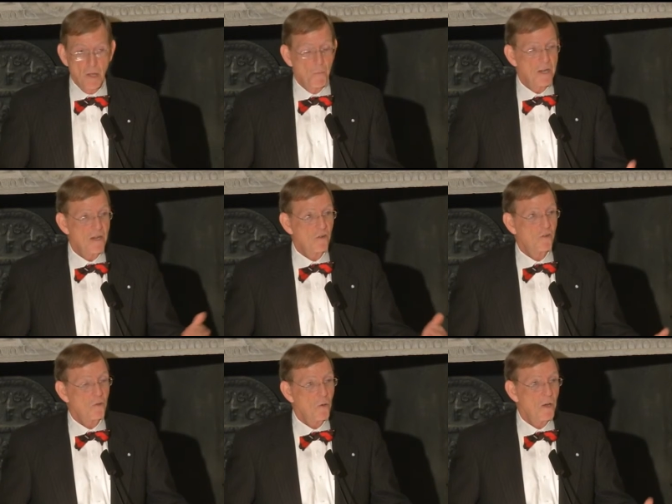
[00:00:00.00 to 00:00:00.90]
but he
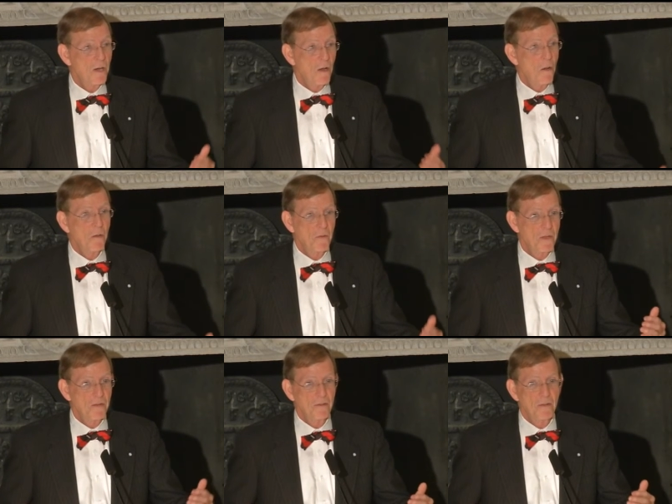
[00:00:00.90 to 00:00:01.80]
destroyed all of
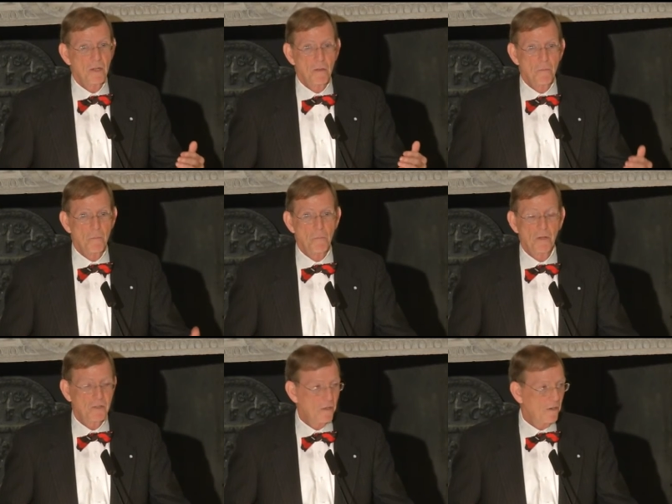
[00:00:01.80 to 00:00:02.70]
his
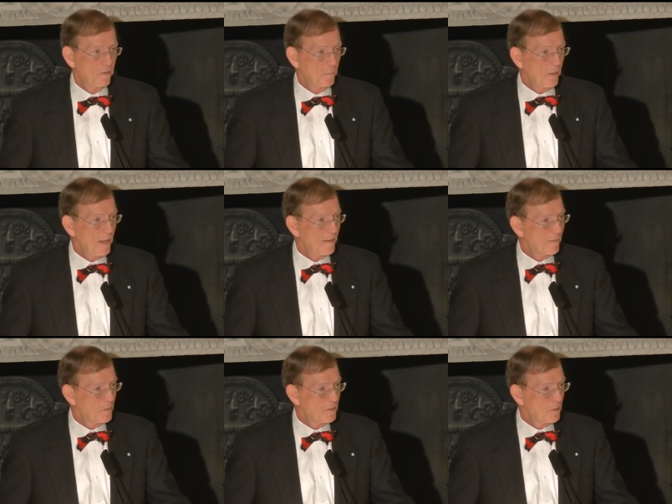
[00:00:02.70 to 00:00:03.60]
military supplies
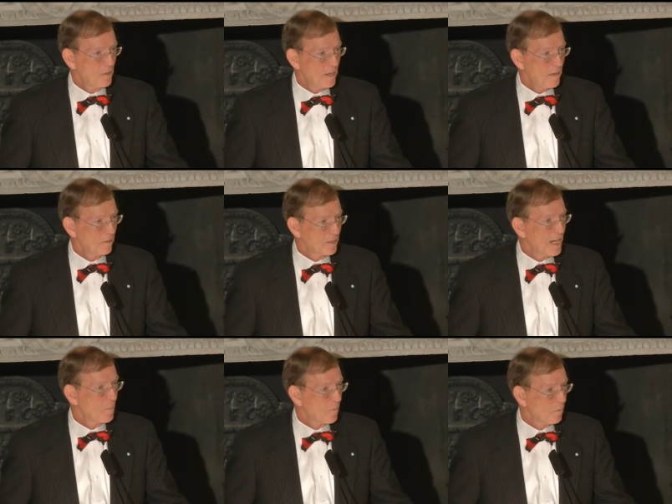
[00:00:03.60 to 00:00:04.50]
and materiel to
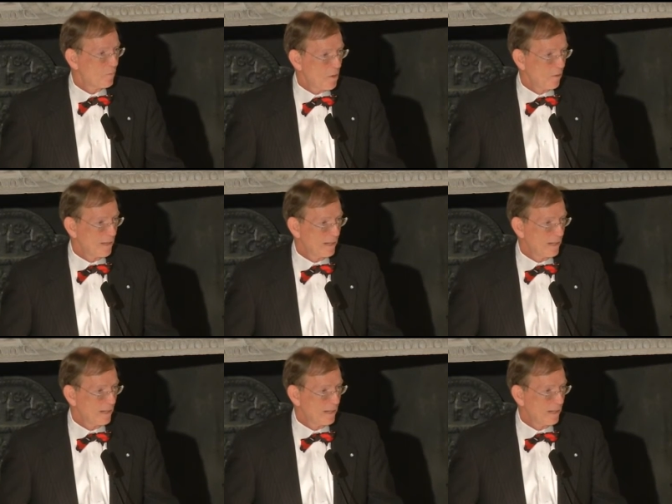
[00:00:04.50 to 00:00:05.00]
keep them from falling